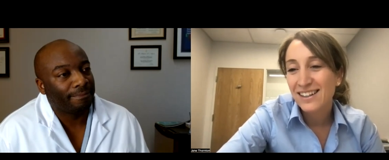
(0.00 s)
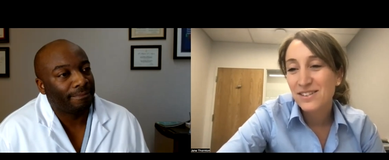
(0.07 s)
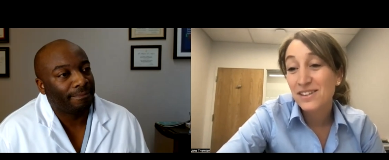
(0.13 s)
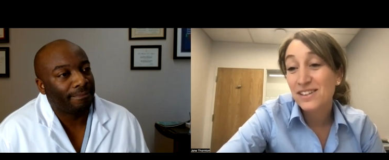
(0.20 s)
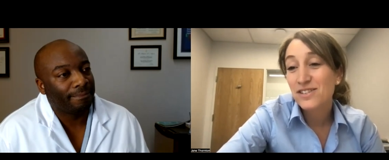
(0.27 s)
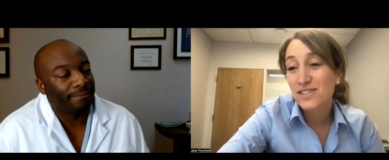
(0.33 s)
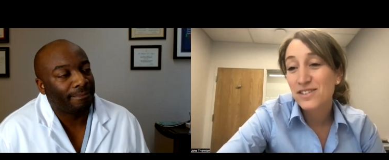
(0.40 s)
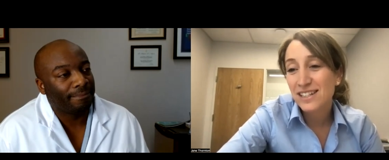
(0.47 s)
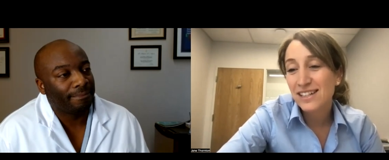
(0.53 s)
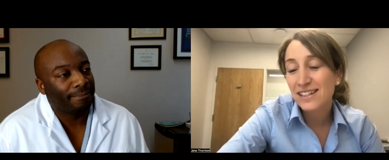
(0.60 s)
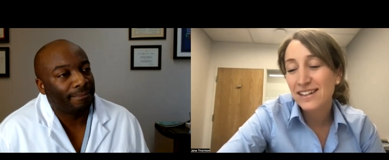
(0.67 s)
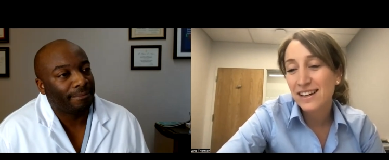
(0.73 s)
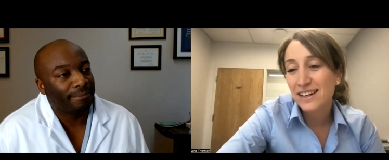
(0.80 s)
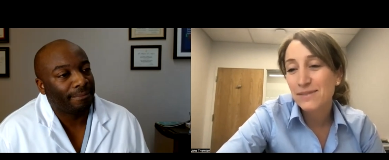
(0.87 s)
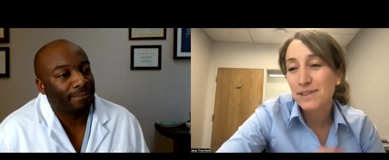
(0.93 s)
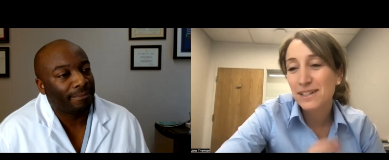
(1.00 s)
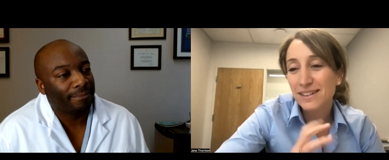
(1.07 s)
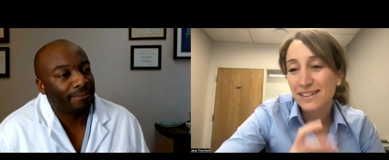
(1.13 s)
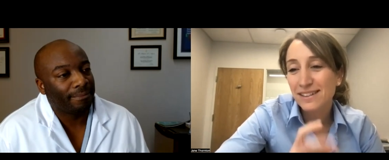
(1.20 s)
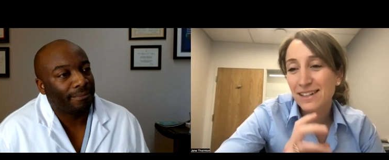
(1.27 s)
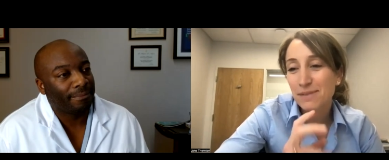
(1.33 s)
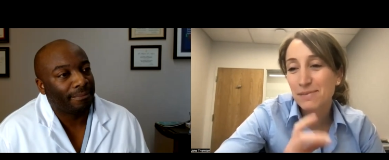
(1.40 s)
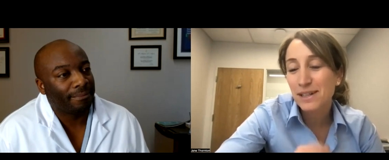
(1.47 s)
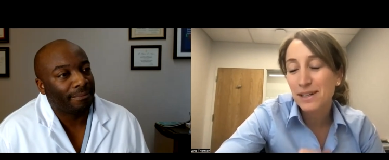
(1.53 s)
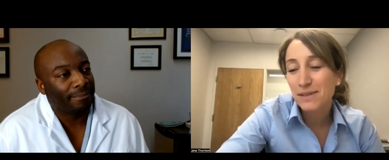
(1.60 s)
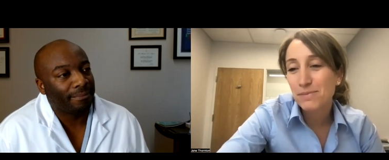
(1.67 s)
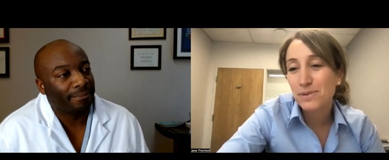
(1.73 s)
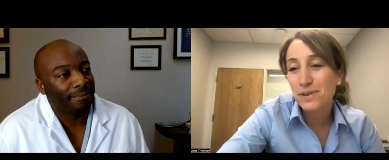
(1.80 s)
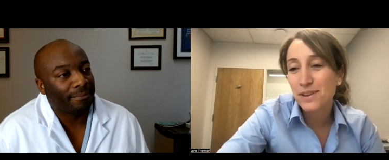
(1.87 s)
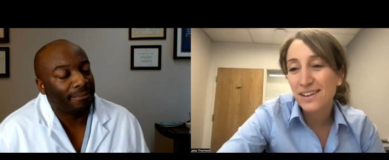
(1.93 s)
Speaker 1: so interesting coming coming
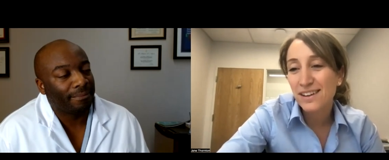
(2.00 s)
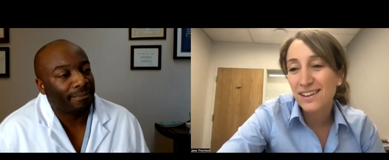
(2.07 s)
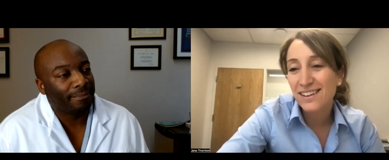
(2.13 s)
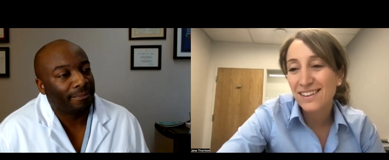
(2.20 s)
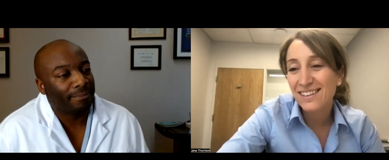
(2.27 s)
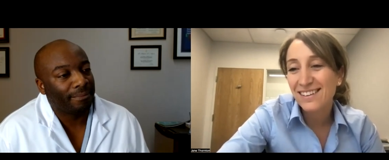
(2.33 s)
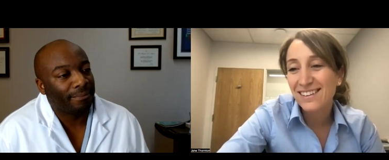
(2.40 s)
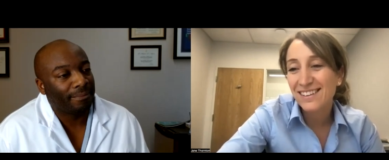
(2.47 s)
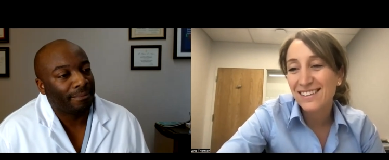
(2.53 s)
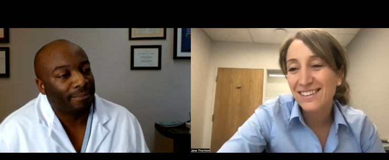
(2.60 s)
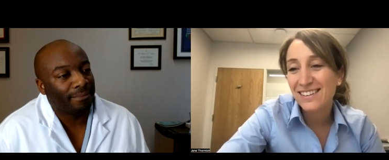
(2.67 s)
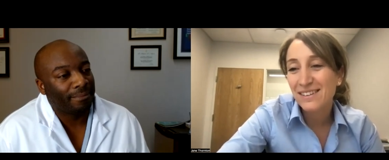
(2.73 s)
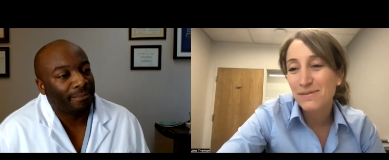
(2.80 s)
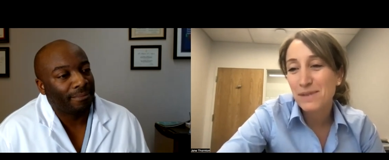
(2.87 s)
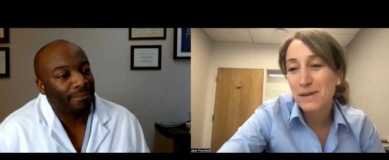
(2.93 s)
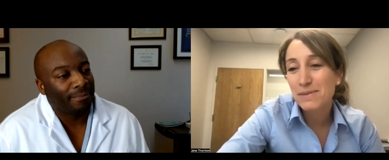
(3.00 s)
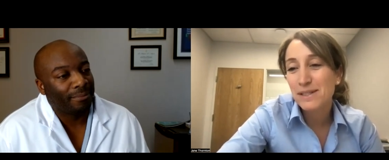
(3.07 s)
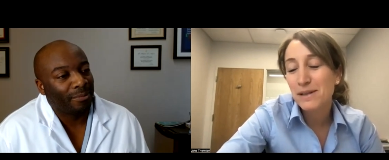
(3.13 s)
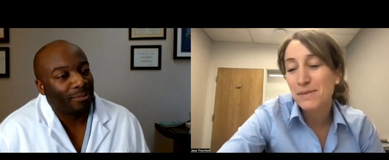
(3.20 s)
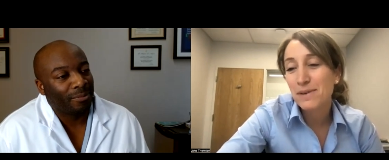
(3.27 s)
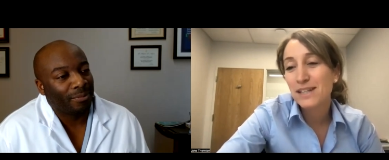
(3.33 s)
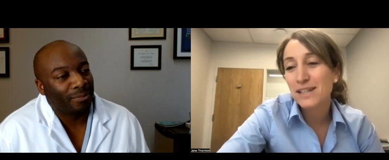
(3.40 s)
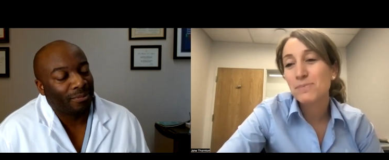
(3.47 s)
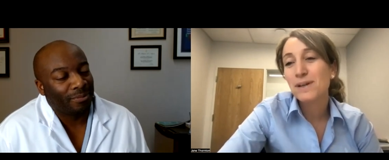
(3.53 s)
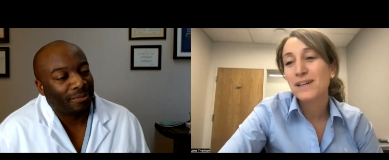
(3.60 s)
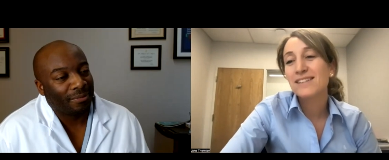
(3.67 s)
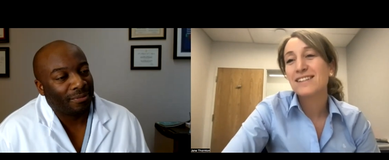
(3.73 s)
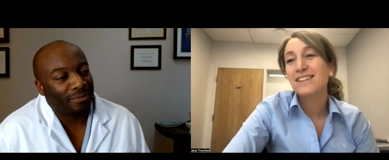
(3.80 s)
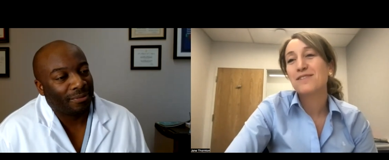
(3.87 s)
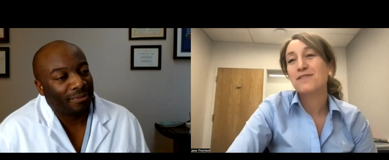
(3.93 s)
up with uh, maybe some
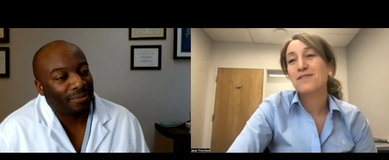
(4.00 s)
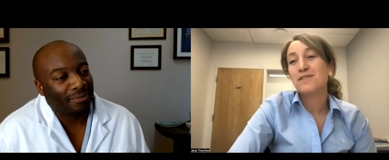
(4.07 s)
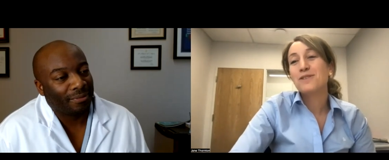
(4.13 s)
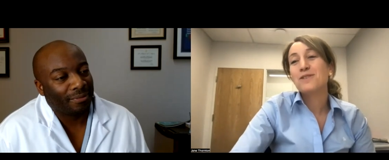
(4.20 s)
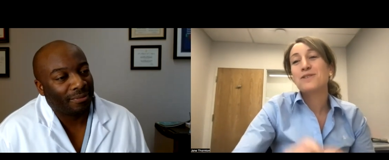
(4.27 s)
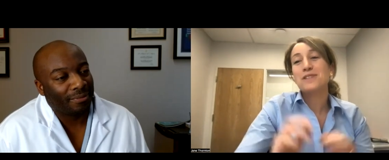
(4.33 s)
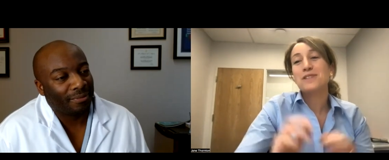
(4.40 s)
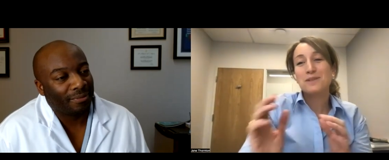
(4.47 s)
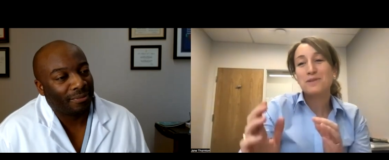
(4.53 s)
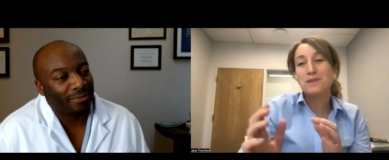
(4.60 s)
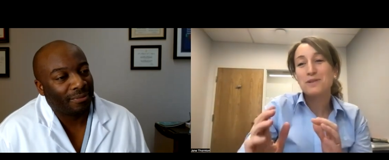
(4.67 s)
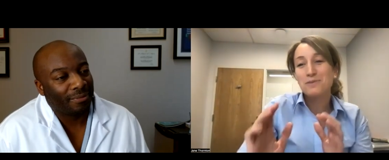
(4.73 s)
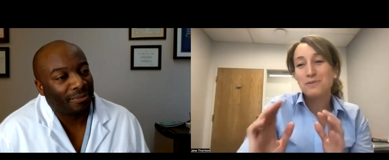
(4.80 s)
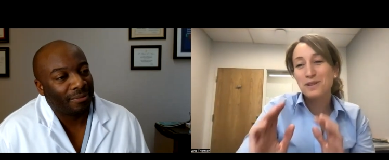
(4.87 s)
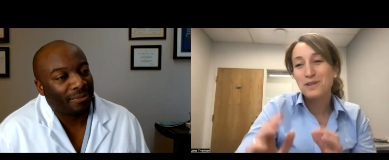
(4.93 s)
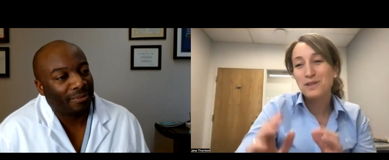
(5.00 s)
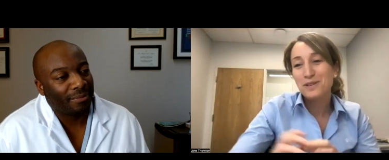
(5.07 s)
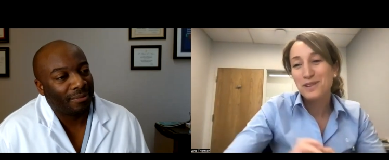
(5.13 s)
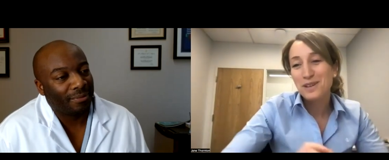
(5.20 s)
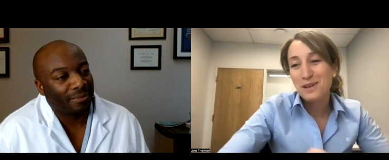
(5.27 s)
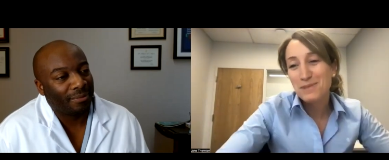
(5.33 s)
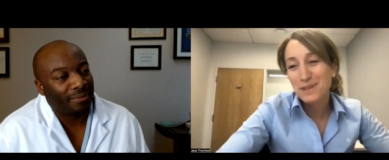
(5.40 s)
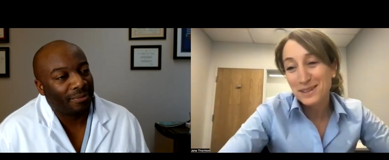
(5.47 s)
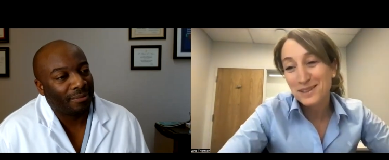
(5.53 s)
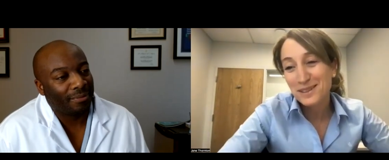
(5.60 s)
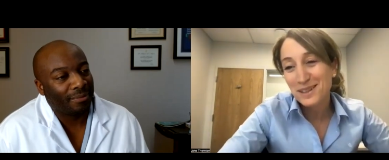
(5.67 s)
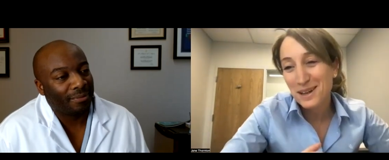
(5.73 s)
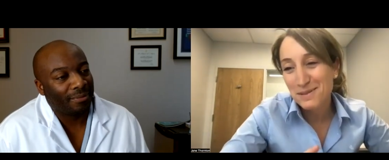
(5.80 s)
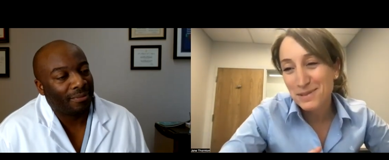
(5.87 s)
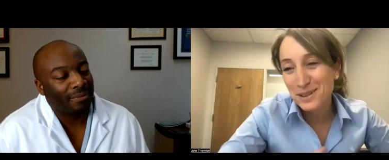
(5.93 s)
aspects of who's in the room with them at the
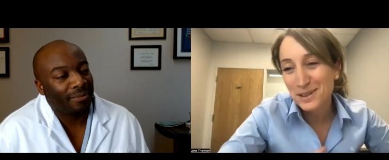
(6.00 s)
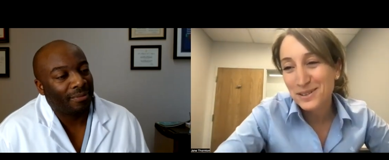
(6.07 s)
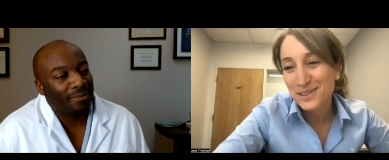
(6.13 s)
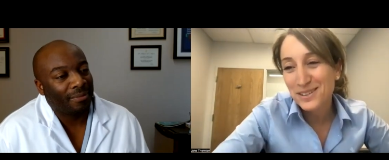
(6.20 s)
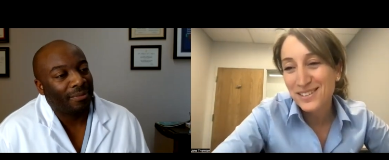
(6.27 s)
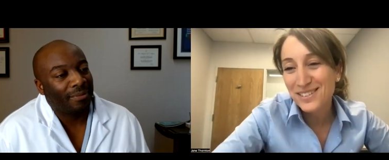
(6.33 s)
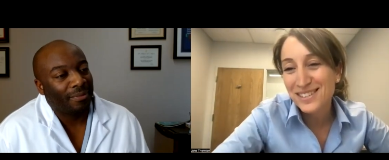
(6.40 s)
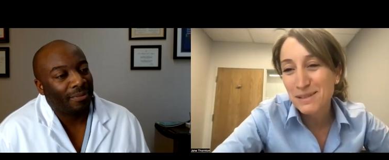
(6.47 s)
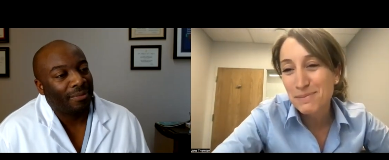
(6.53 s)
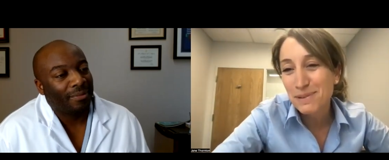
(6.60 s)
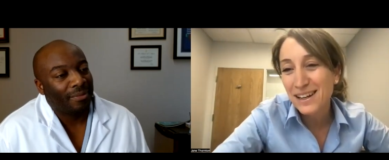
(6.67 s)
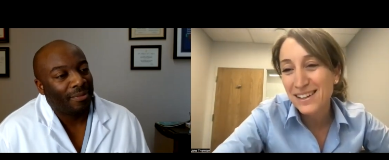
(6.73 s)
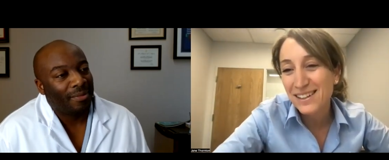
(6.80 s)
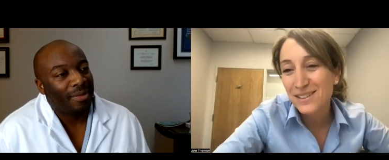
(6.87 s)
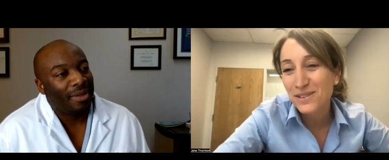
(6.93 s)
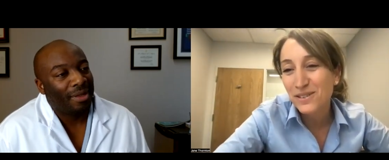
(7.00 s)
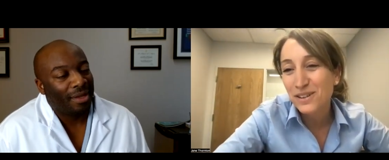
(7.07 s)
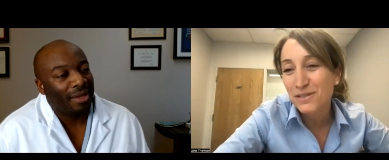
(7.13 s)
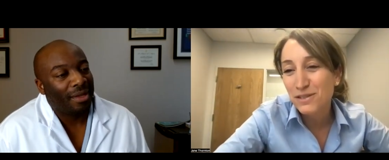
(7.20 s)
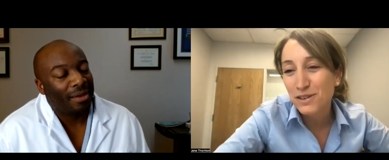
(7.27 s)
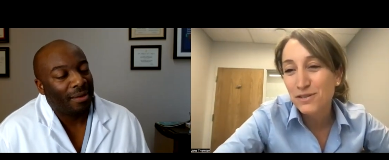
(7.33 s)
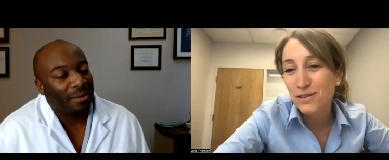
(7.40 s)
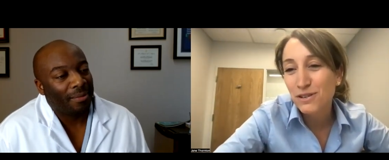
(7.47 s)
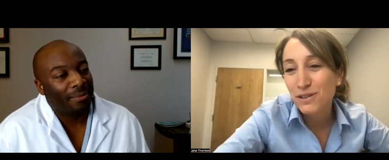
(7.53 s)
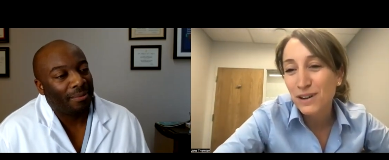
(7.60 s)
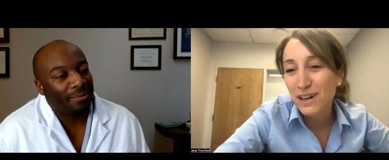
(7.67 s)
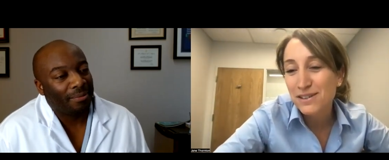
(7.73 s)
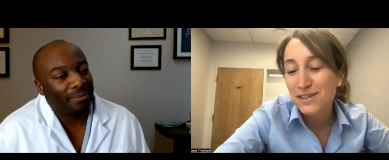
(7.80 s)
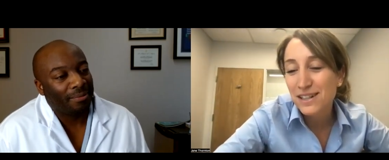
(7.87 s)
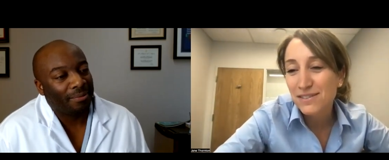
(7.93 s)
time but who knows the pain is only for a
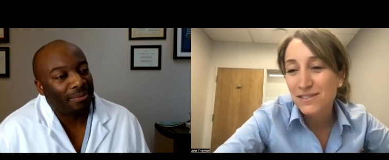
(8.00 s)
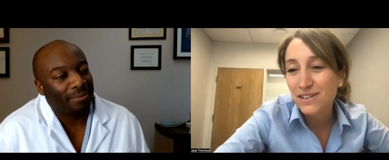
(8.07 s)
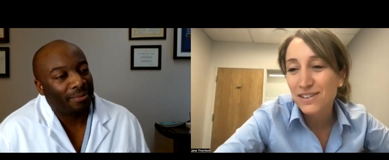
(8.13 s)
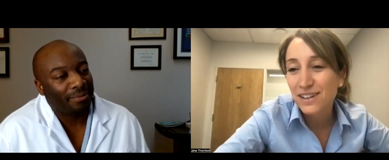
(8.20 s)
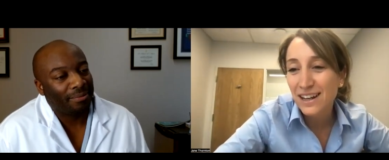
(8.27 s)
few hours after